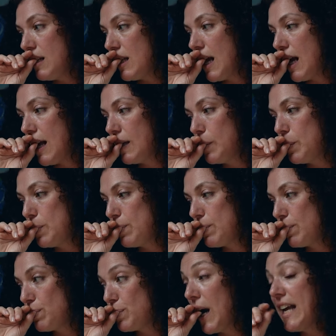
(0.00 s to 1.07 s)
Um,
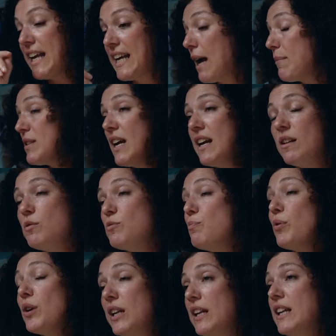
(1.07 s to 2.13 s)
but he kept saying he was
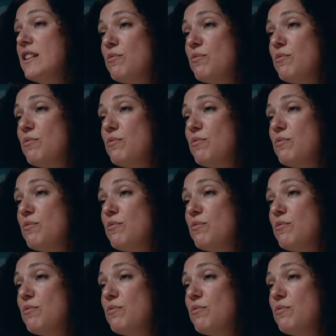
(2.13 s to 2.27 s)
brilliant.